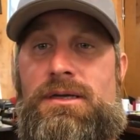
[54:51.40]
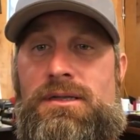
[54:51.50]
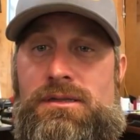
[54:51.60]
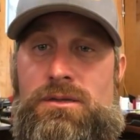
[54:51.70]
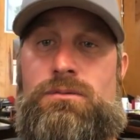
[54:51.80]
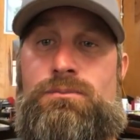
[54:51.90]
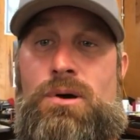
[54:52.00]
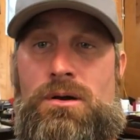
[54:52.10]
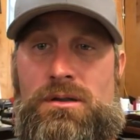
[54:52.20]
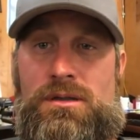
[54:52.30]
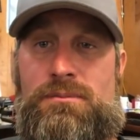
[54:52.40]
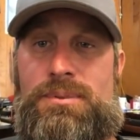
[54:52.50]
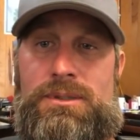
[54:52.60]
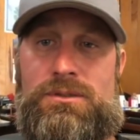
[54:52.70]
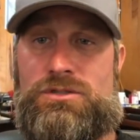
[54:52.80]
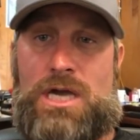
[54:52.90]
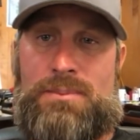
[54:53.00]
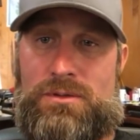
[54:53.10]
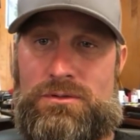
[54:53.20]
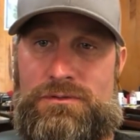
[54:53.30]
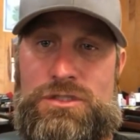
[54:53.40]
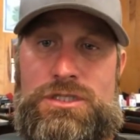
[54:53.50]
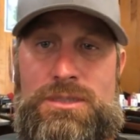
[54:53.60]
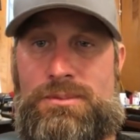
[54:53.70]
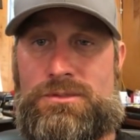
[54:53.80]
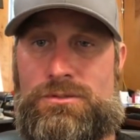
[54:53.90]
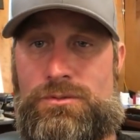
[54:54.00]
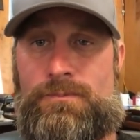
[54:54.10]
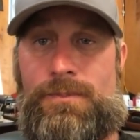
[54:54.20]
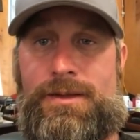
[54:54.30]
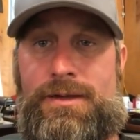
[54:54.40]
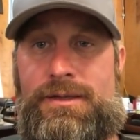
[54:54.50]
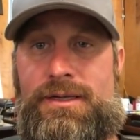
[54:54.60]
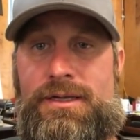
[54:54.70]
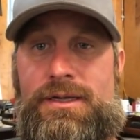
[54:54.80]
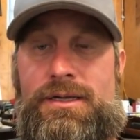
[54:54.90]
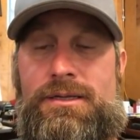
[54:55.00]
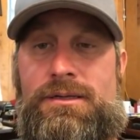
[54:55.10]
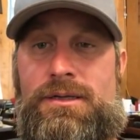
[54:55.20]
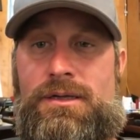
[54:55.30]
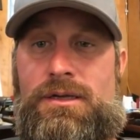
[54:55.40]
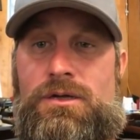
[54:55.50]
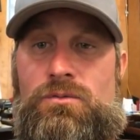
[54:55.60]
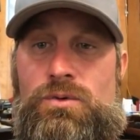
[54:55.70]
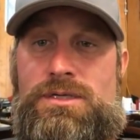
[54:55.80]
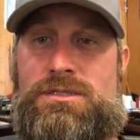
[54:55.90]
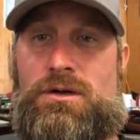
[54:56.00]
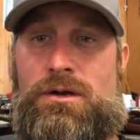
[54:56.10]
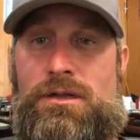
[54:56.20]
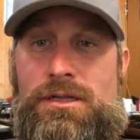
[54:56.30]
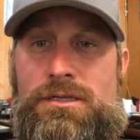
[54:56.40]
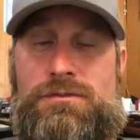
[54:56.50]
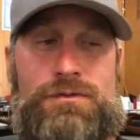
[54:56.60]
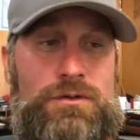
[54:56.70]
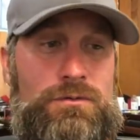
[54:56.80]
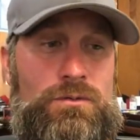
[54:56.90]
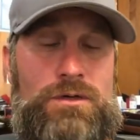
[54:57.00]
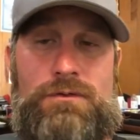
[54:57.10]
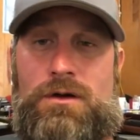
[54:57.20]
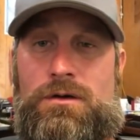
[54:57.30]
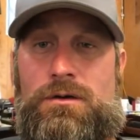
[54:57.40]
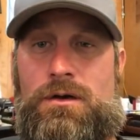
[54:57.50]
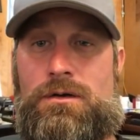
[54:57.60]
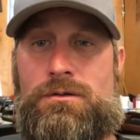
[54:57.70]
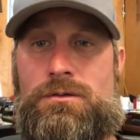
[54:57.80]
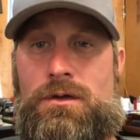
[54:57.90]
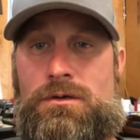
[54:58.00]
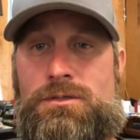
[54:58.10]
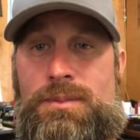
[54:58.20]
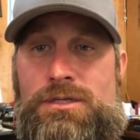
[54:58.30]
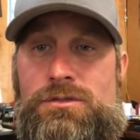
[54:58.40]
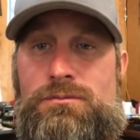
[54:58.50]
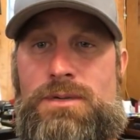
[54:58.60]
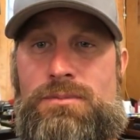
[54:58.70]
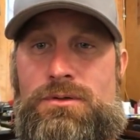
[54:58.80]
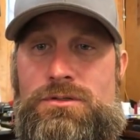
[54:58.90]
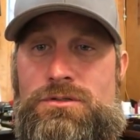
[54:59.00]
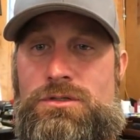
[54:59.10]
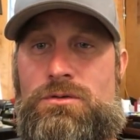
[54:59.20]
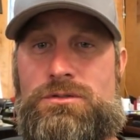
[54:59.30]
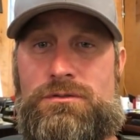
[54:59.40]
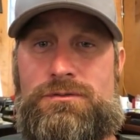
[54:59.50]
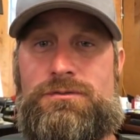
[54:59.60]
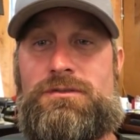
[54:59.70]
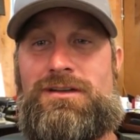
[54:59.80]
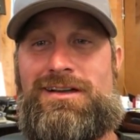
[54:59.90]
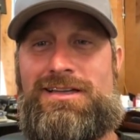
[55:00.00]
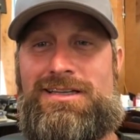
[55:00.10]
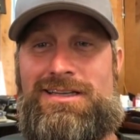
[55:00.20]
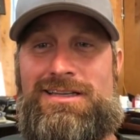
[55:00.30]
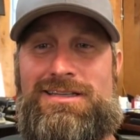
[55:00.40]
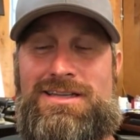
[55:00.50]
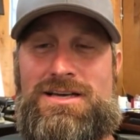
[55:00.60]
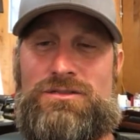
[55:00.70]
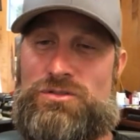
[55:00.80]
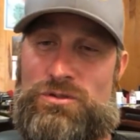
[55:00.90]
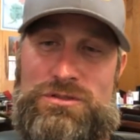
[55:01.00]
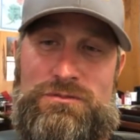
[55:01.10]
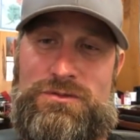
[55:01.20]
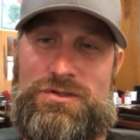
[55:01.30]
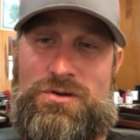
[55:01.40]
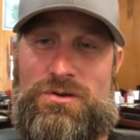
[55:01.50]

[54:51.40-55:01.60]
they're part of the Imperial Tropicals Fish Keepers group, all right? And we started this for one of our special members, Joseph. All right, and Joseph was on